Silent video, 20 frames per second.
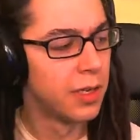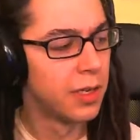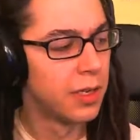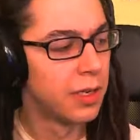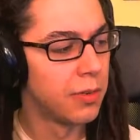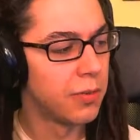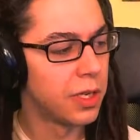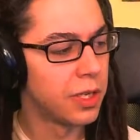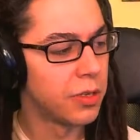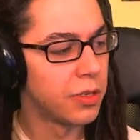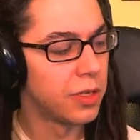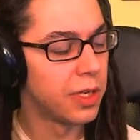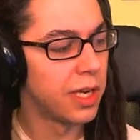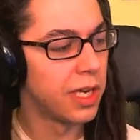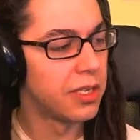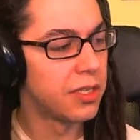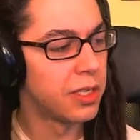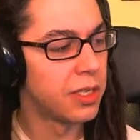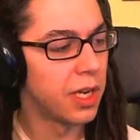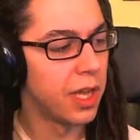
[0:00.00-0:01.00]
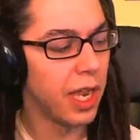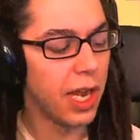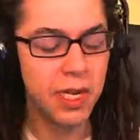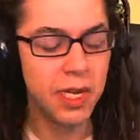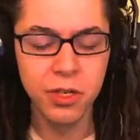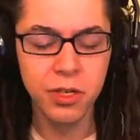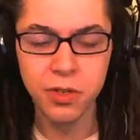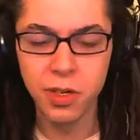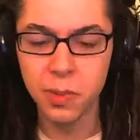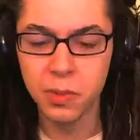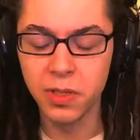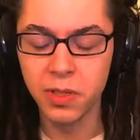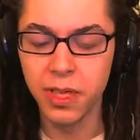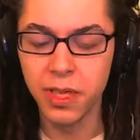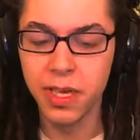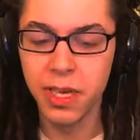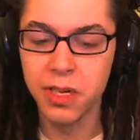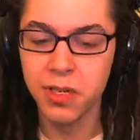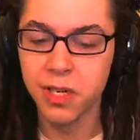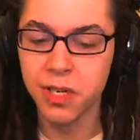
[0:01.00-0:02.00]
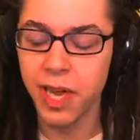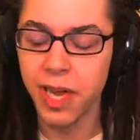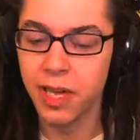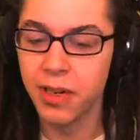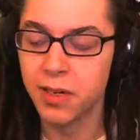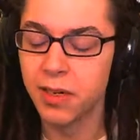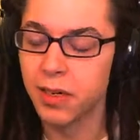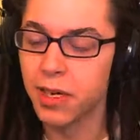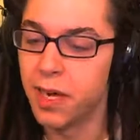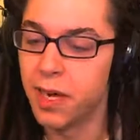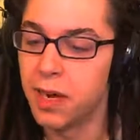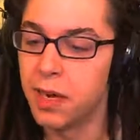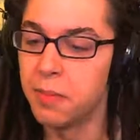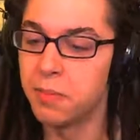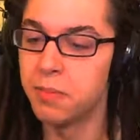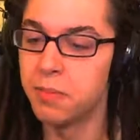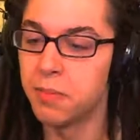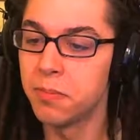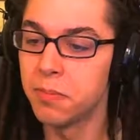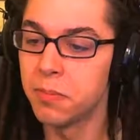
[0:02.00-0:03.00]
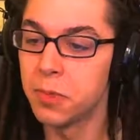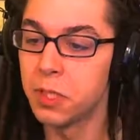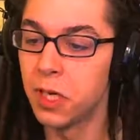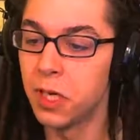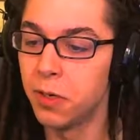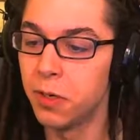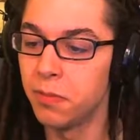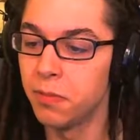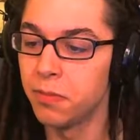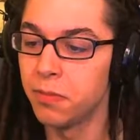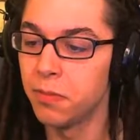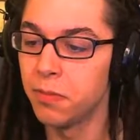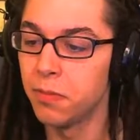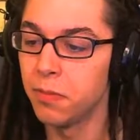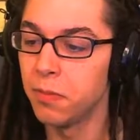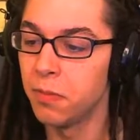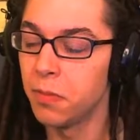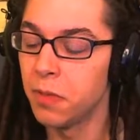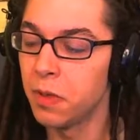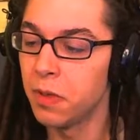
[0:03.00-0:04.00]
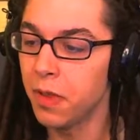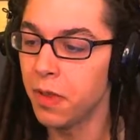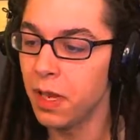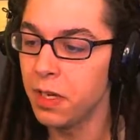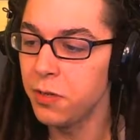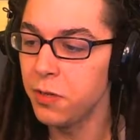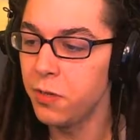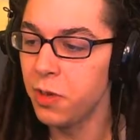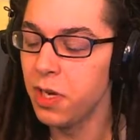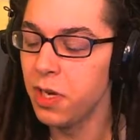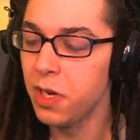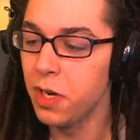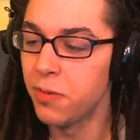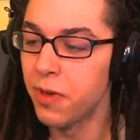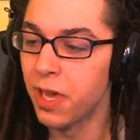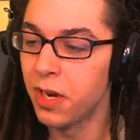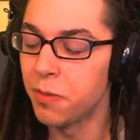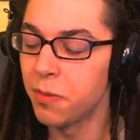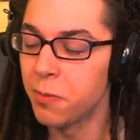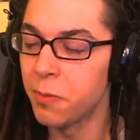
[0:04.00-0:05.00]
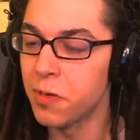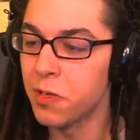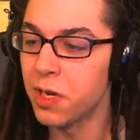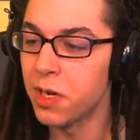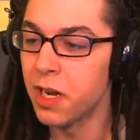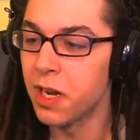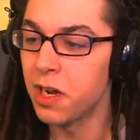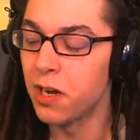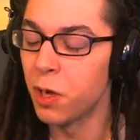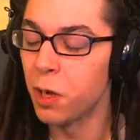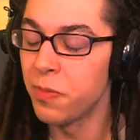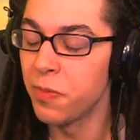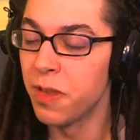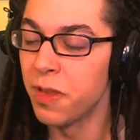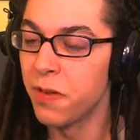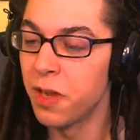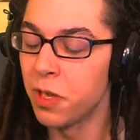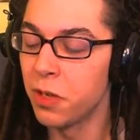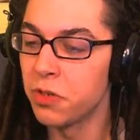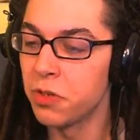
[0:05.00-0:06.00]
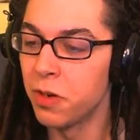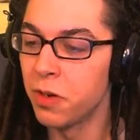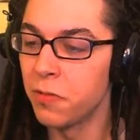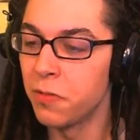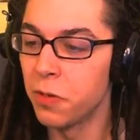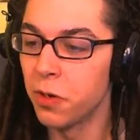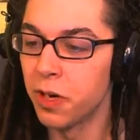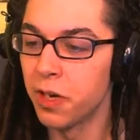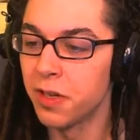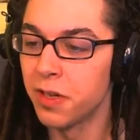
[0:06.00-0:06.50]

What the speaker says: Make sure you guys check it. I did drop the link in chat. So thanks for being here, man. I appreciate it. Hope the event goes well for you.